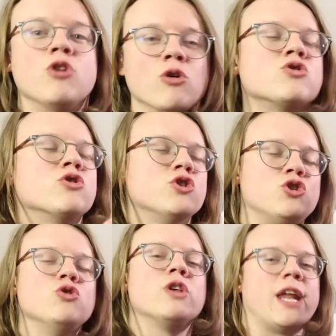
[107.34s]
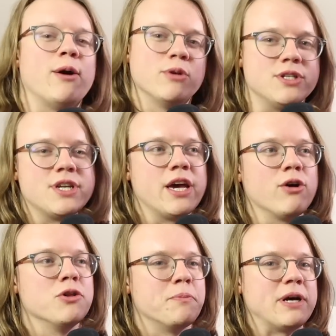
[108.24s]
Those are the two that I would say
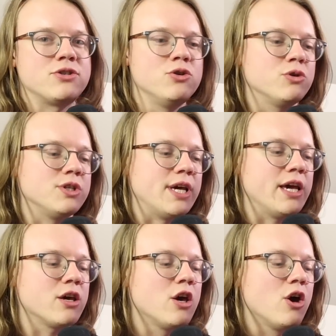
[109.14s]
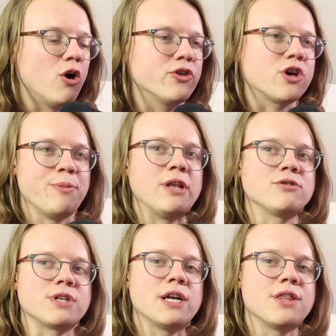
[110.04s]
are the best you could take. On the
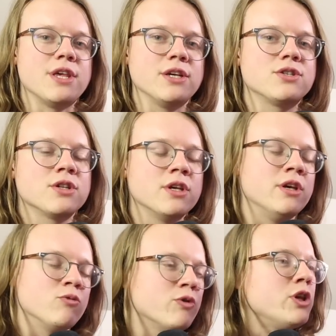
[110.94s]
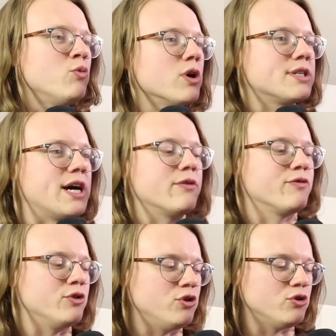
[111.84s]
commander side of things, it really works out
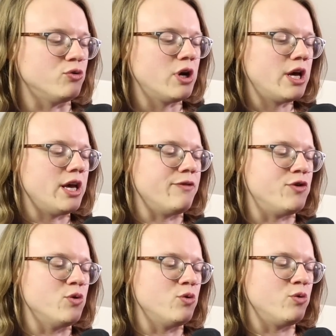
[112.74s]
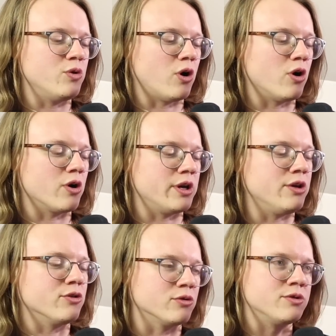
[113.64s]
for you if you are
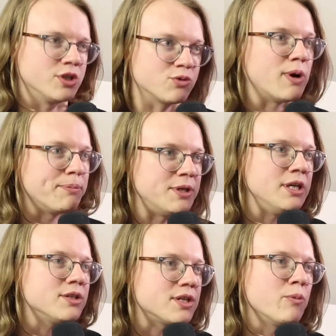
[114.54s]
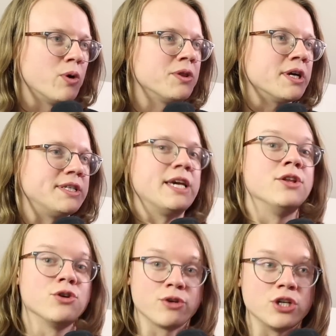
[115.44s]
either disrupting someone, like
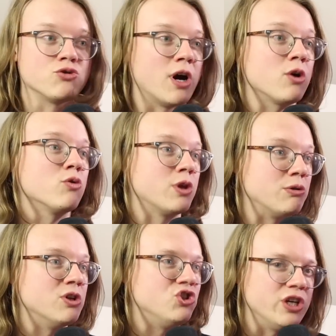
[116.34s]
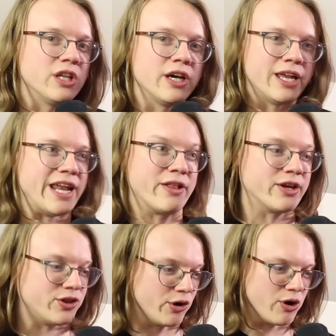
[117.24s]
taking their Gitrog or their Nagila, and now
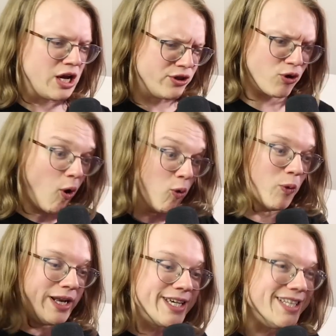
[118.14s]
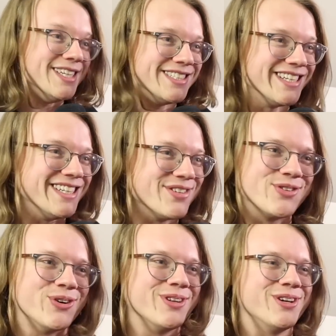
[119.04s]
like their whole win condition is
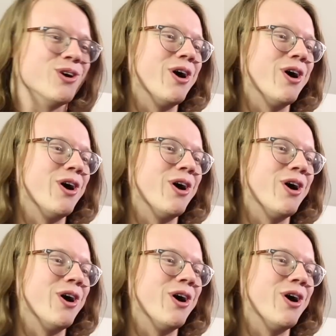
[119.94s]
totally gone.